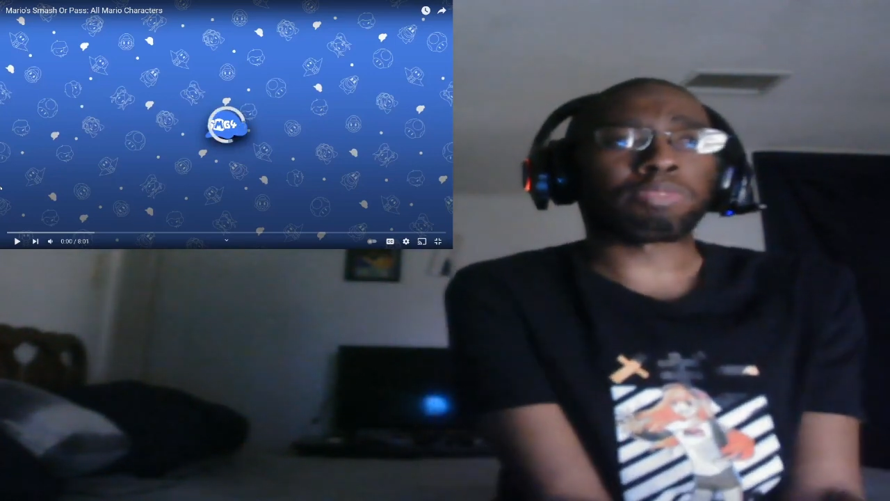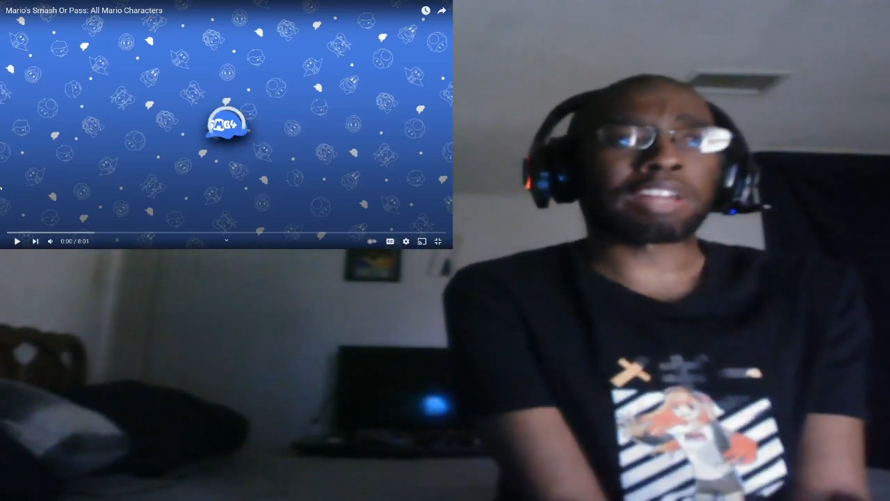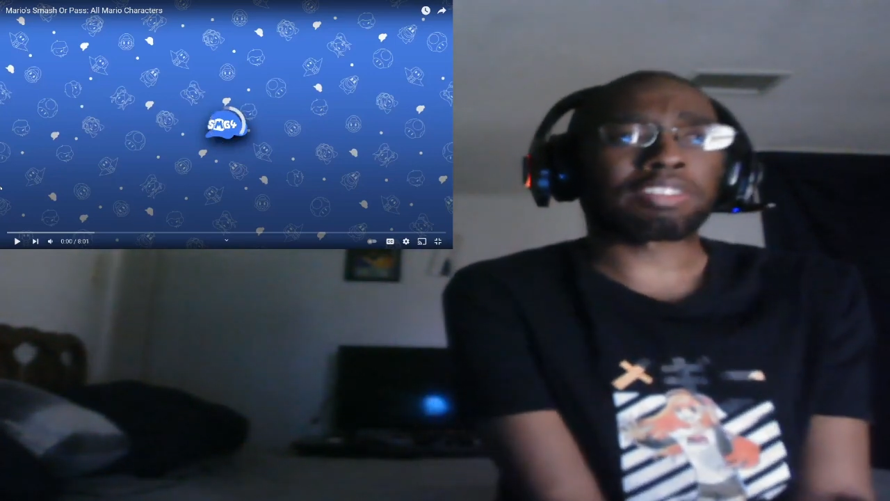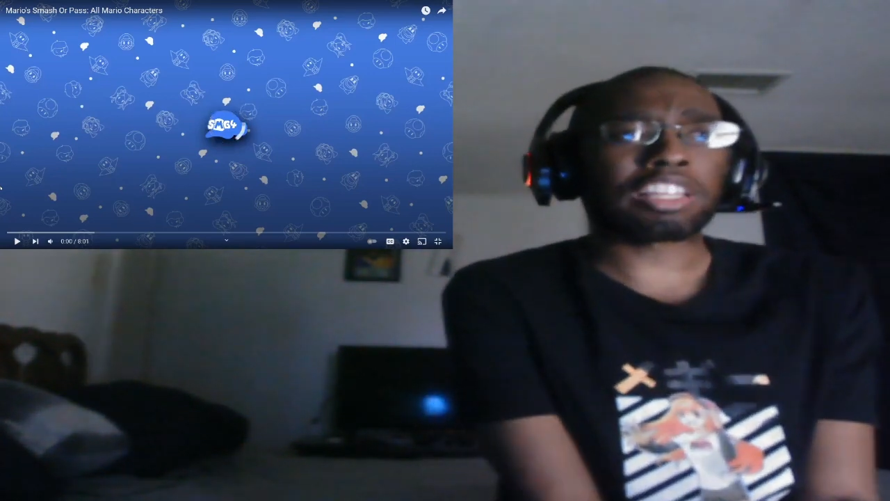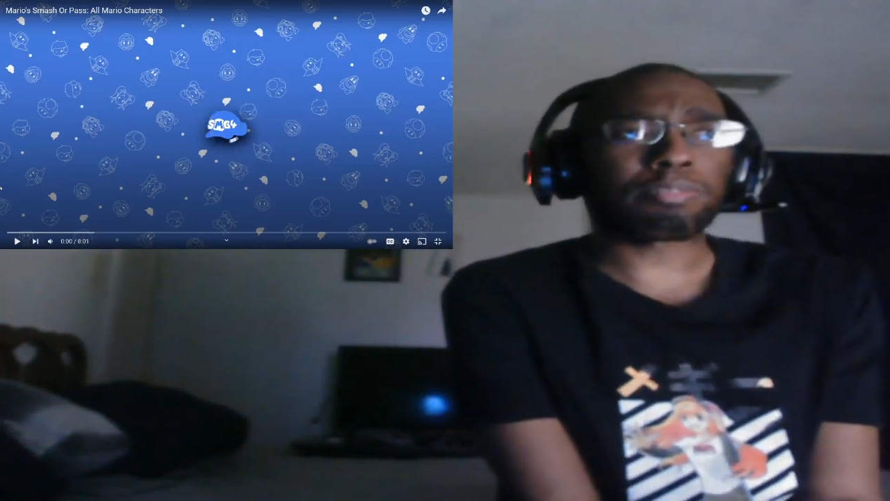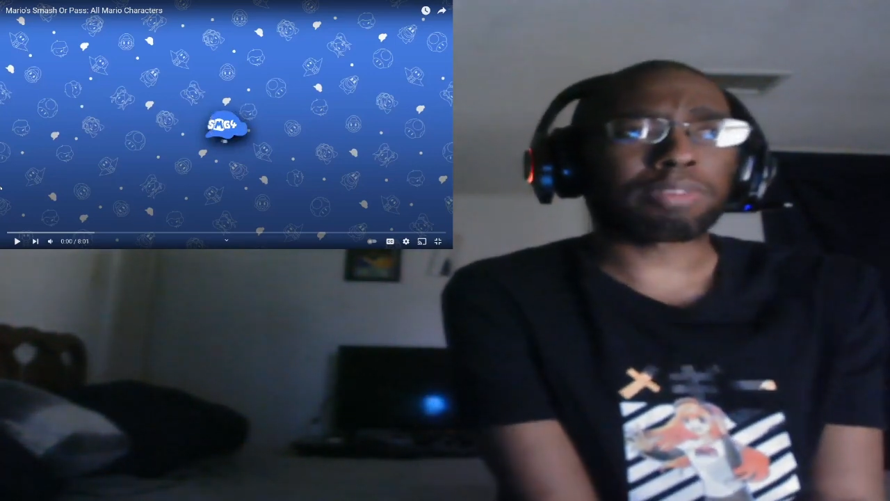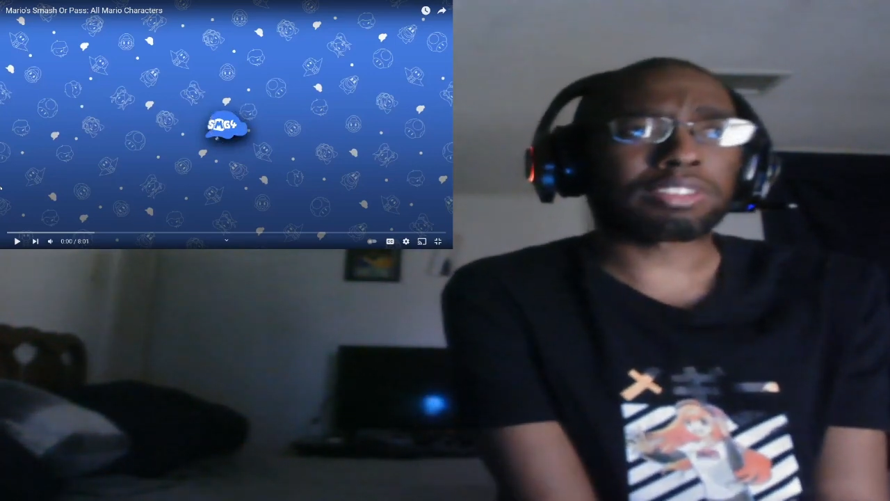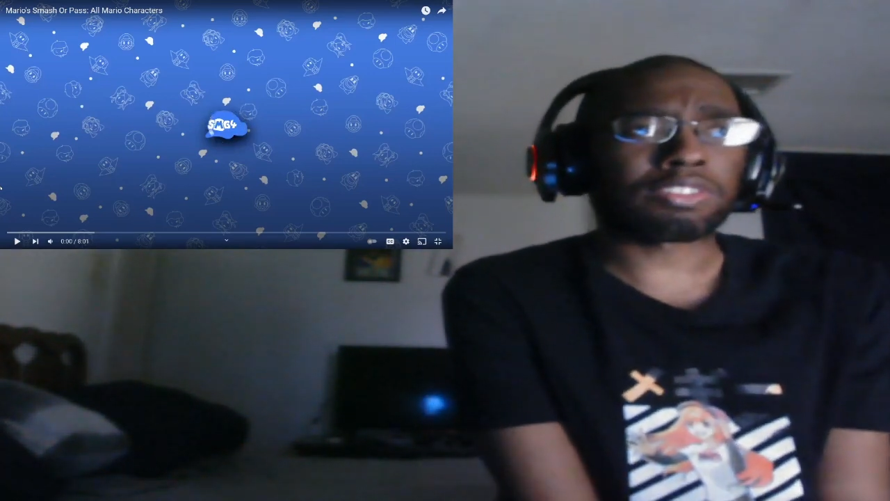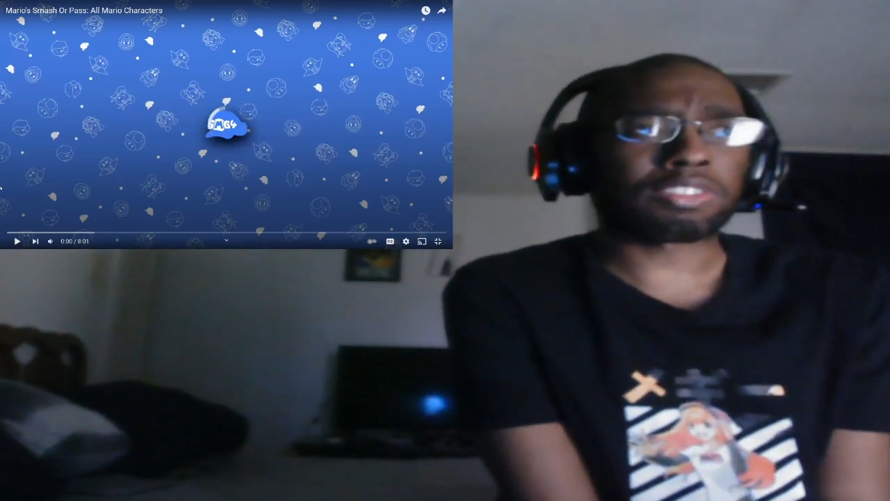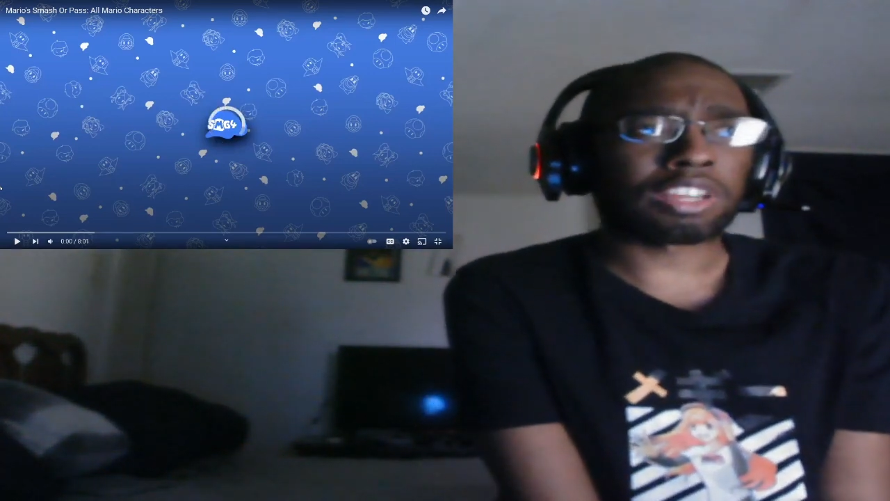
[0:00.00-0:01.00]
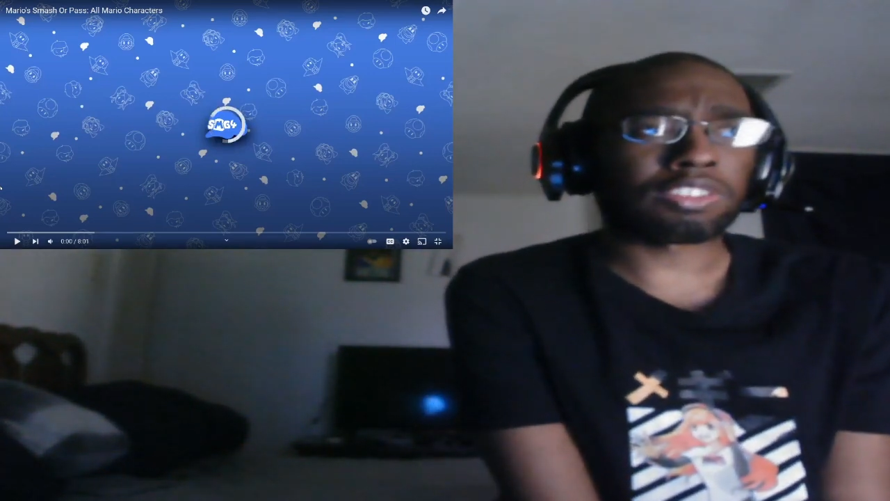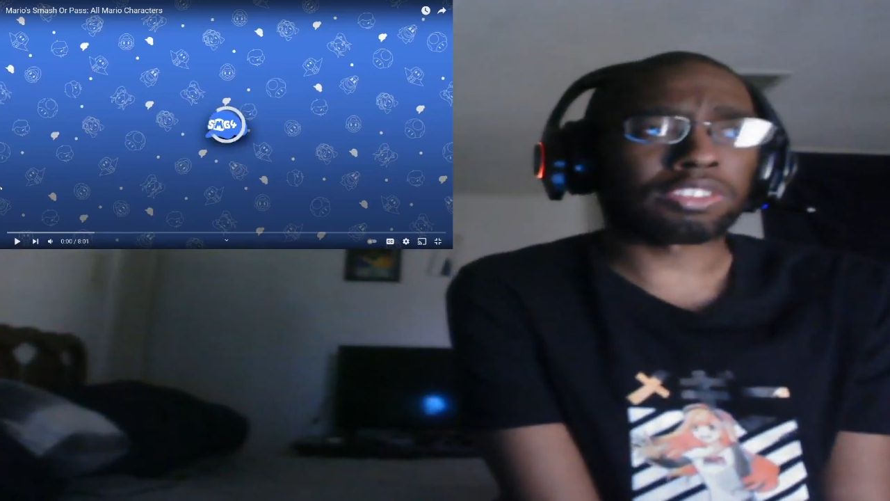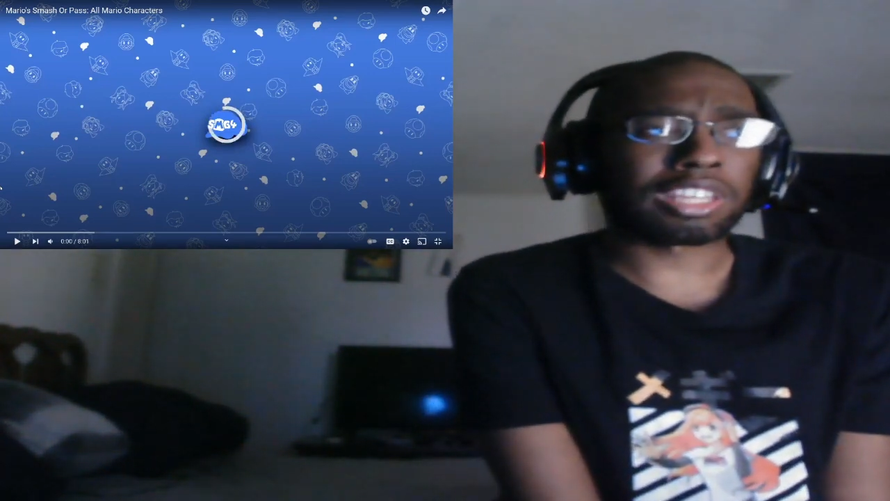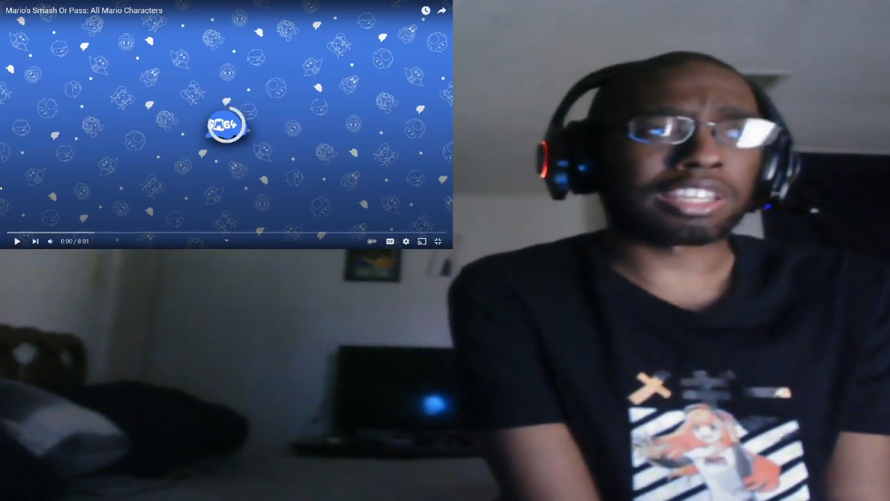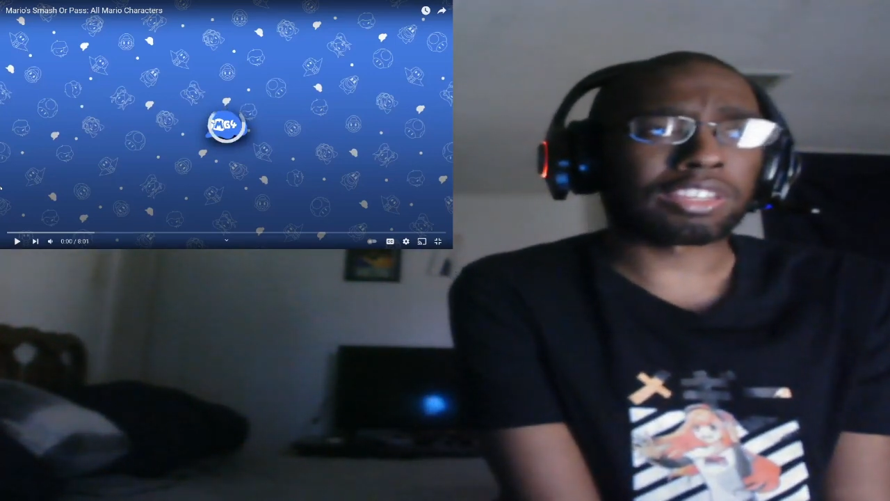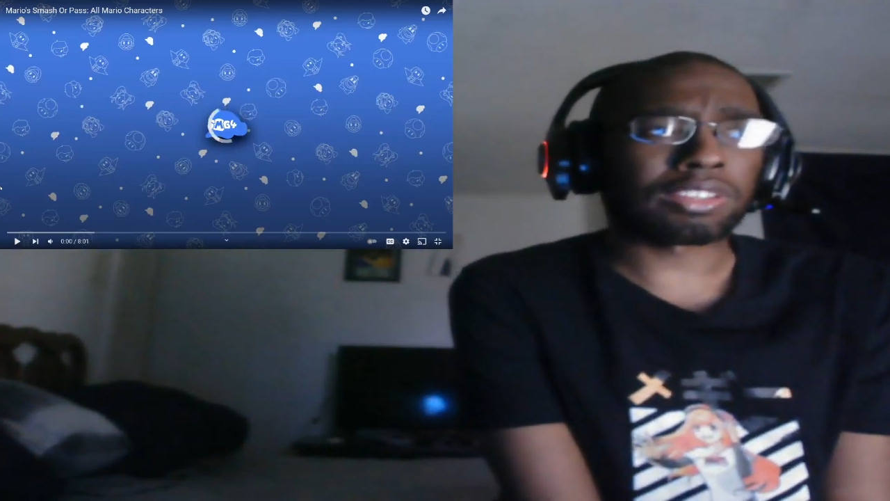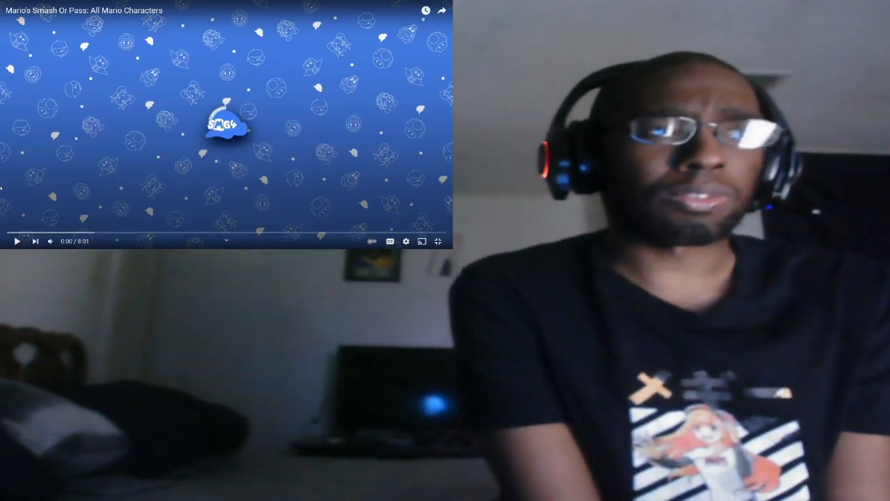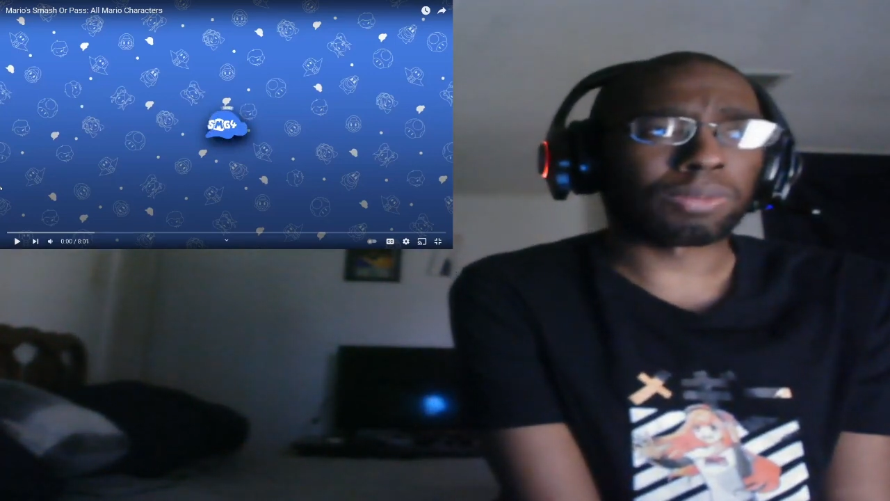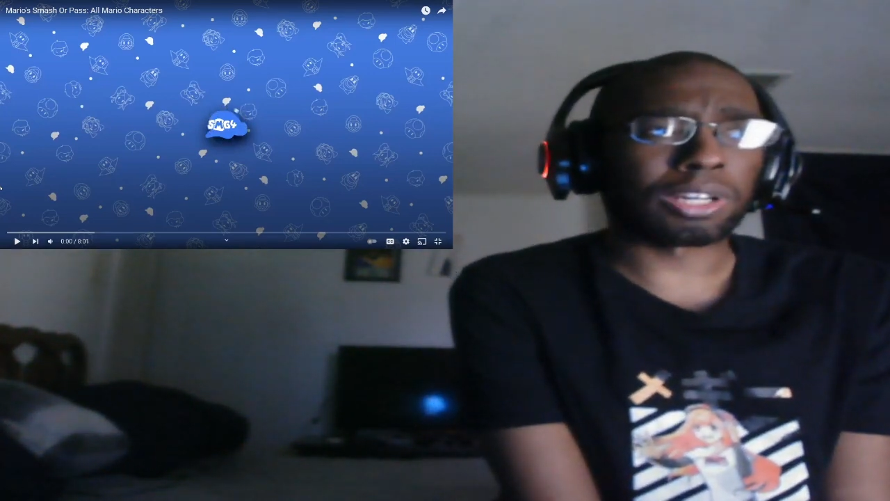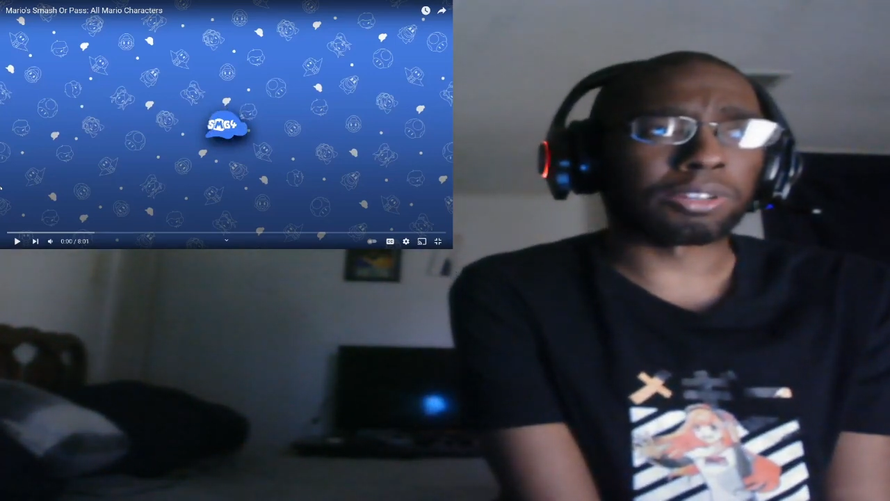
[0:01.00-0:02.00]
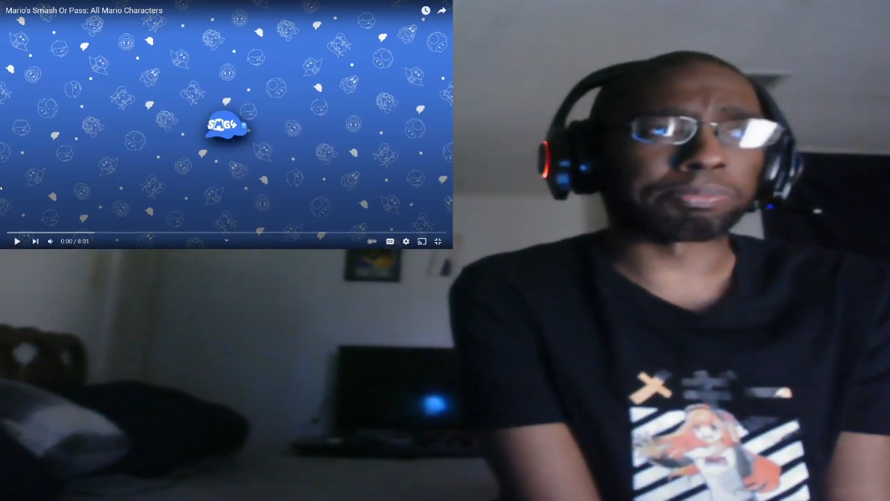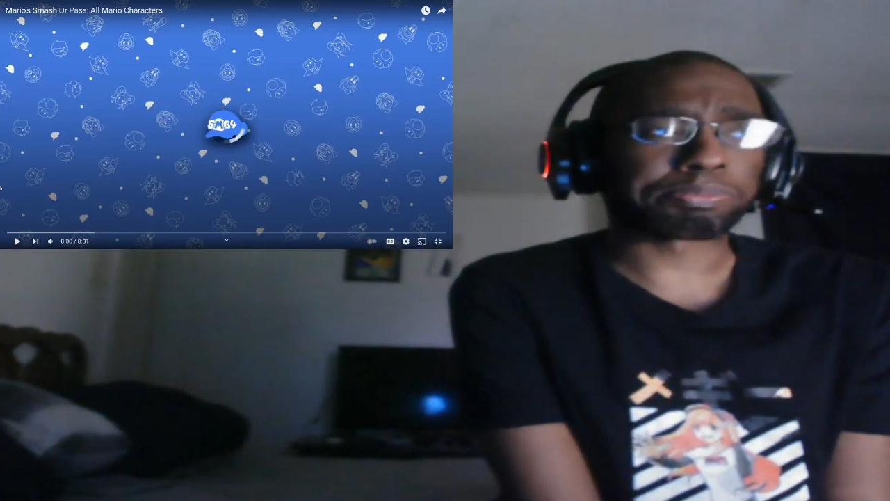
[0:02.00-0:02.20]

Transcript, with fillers: but I think I might decide to, like, well,